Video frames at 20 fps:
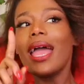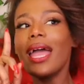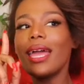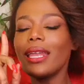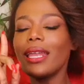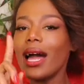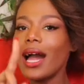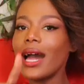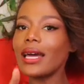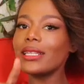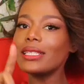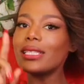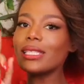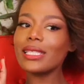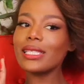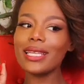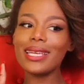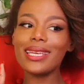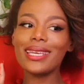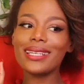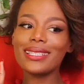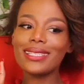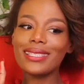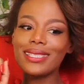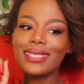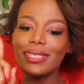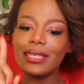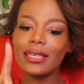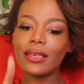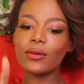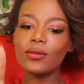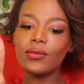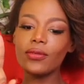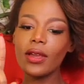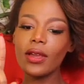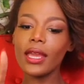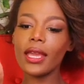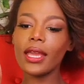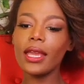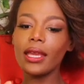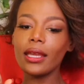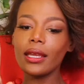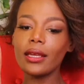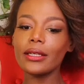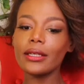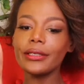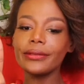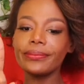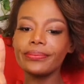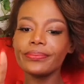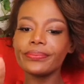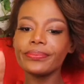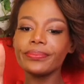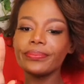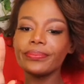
and honestly, it's giving,